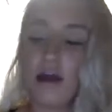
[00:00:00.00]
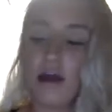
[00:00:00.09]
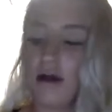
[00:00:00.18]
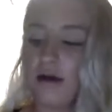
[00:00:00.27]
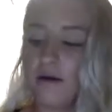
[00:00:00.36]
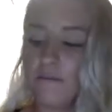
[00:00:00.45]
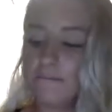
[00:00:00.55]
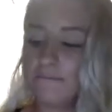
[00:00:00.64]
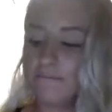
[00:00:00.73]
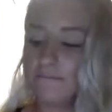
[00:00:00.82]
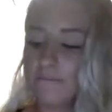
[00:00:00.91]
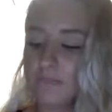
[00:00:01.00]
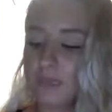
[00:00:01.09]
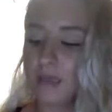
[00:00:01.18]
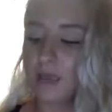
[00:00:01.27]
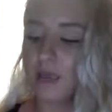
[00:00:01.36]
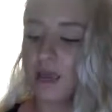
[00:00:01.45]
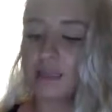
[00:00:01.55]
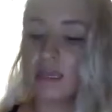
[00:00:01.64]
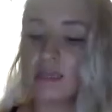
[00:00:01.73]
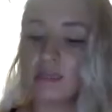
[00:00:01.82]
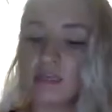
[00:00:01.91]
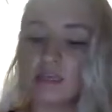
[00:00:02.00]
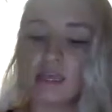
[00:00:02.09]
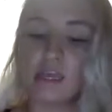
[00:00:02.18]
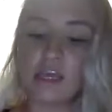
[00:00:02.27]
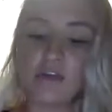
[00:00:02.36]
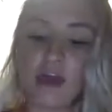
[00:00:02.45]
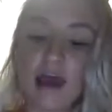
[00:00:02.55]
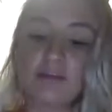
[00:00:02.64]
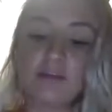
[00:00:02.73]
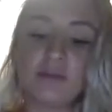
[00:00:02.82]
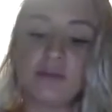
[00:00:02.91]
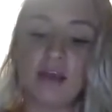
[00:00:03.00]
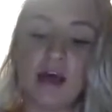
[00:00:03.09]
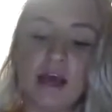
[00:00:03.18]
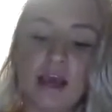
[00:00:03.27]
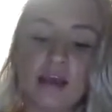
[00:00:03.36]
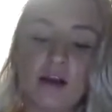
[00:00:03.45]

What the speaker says: At the end of the day, you have to be like,